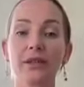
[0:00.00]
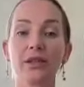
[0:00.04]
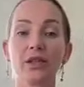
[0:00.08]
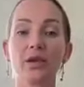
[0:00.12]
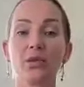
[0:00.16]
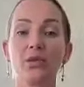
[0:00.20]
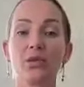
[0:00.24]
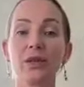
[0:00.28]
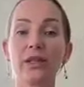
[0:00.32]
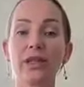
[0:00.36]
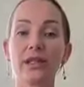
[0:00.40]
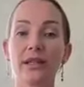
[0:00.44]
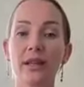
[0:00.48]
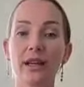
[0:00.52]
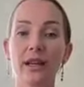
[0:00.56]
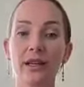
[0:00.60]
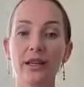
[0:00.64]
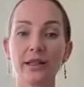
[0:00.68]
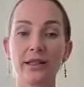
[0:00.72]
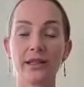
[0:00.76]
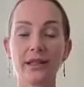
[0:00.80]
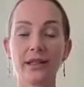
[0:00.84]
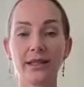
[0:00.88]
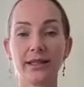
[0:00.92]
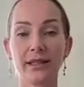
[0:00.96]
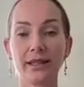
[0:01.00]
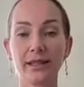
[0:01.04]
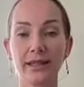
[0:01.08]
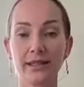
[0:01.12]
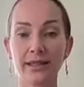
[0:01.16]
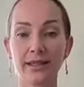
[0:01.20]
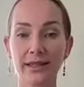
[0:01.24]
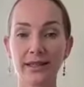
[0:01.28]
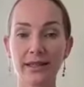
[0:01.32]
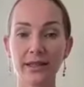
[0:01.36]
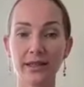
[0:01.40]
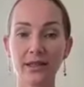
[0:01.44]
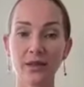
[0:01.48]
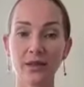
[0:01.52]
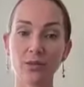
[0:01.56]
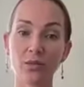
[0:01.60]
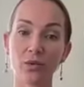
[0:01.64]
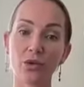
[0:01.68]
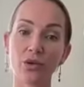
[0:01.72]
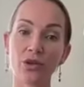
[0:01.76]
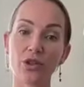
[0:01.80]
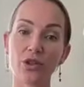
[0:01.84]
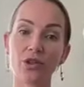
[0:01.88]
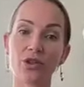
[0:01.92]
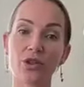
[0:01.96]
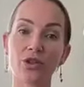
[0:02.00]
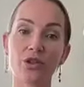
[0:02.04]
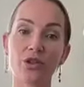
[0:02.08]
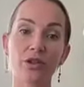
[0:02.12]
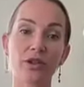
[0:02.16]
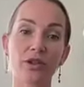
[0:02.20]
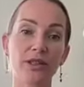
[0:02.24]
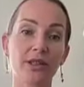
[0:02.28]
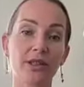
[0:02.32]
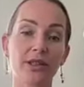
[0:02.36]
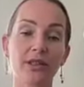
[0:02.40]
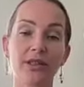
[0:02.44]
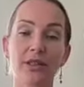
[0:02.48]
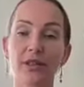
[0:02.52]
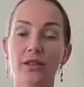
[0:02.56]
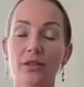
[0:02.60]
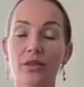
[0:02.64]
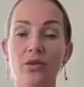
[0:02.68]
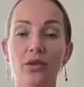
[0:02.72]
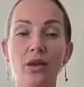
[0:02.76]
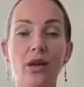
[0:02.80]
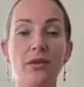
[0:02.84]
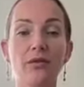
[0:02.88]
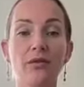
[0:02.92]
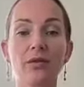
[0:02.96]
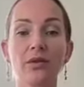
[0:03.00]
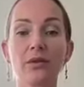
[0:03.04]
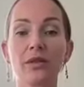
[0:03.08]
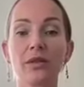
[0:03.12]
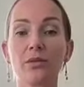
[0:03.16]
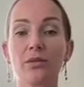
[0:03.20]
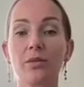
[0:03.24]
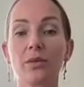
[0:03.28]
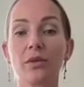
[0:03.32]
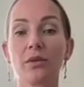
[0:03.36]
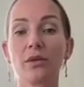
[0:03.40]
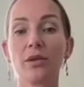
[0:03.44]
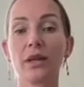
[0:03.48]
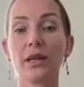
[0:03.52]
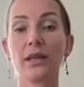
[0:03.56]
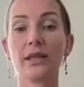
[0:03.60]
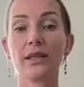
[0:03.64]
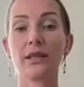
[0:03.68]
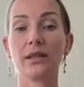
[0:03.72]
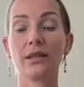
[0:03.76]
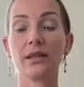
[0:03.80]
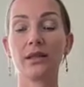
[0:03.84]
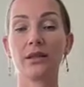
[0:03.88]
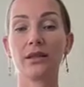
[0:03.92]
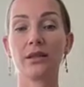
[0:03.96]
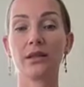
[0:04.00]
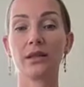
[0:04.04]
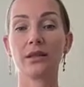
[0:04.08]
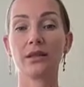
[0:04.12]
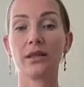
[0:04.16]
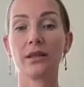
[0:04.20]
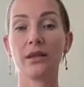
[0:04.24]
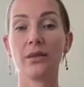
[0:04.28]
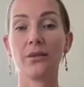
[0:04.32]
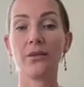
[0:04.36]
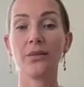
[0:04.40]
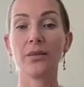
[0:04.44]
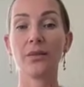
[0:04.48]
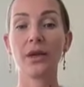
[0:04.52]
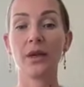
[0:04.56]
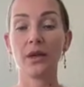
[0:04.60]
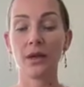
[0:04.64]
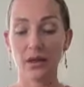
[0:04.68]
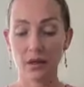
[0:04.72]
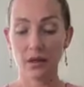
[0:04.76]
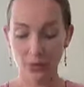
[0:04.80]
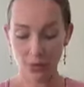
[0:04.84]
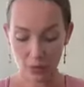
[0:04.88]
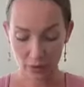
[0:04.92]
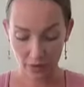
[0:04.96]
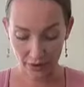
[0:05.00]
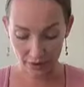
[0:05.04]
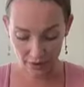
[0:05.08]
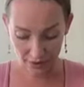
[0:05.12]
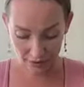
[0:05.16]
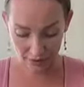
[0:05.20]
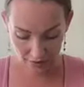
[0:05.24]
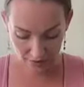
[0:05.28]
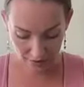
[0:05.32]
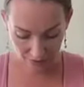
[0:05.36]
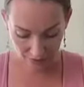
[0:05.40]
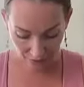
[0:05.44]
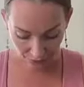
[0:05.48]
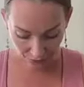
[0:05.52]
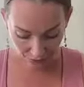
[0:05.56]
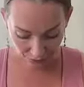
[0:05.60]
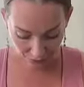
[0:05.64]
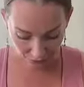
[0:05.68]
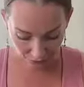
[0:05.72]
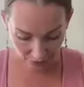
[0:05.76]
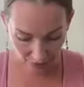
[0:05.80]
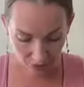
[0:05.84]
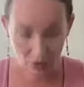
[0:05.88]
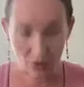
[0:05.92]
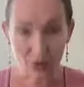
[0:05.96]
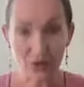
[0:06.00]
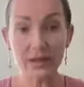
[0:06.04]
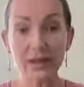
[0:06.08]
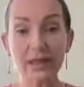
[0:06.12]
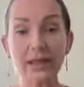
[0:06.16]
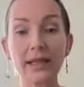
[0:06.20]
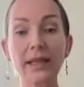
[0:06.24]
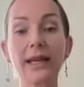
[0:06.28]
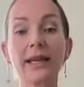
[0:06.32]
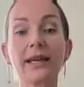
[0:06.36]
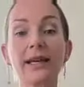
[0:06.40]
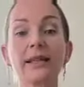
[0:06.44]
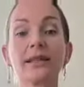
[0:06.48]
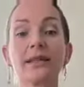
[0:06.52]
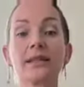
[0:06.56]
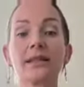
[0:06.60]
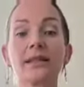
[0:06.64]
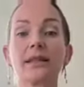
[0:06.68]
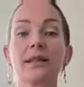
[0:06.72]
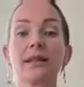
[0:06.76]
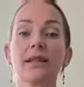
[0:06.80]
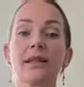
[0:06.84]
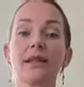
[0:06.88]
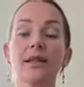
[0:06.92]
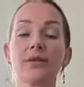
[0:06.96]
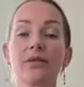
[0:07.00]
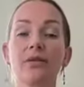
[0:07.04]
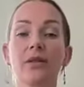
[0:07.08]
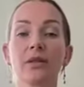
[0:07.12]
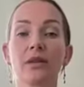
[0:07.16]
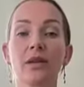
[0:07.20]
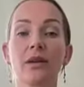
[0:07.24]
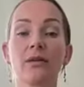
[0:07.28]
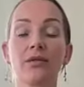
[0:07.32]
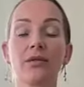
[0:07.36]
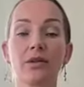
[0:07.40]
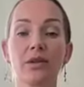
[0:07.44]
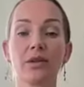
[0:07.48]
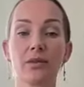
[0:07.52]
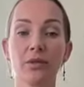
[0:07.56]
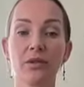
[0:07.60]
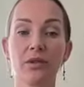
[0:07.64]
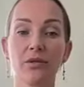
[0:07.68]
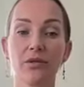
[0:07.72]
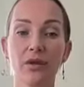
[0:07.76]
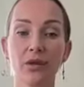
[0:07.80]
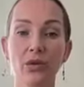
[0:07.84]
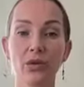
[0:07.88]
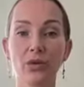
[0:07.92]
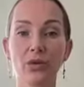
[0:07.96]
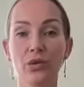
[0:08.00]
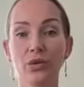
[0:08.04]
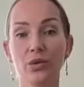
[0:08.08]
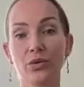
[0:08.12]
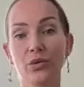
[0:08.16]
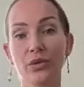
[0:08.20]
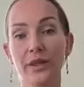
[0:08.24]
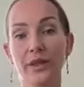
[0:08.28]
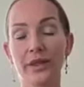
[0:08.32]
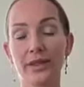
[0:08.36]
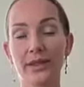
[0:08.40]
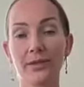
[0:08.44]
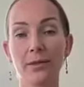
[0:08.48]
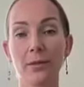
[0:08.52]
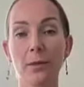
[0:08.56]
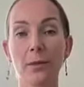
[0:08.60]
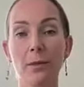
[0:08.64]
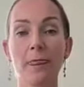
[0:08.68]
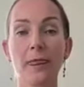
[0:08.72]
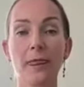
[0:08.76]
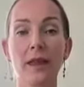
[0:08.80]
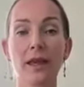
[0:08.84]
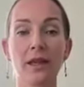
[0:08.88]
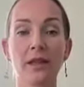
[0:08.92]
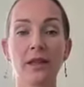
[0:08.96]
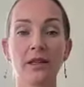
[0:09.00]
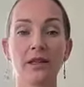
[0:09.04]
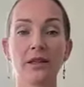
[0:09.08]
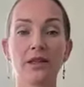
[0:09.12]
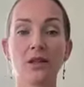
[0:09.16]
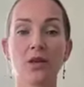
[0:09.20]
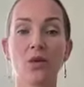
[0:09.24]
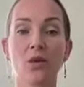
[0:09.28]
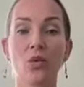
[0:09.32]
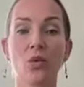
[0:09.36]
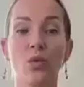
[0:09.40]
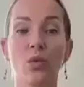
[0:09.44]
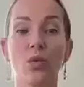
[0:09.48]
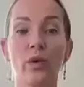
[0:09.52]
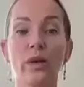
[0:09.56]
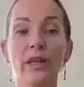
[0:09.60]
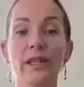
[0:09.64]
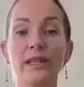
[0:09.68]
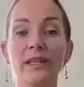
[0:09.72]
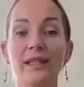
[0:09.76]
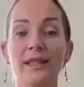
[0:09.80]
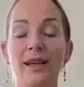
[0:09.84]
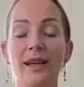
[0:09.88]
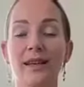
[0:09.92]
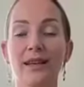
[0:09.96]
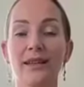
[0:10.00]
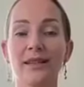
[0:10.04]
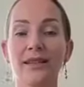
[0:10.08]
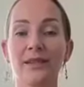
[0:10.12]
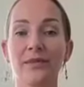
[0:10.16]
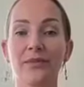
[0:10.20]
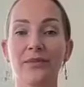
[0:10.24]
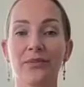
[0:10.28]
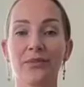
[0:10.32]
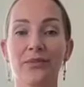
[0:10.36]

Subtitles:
So we start in a sitting posture. Sit as you're comfortable. I sit with crossed legs. If it's comfortable for you, do this. So we start.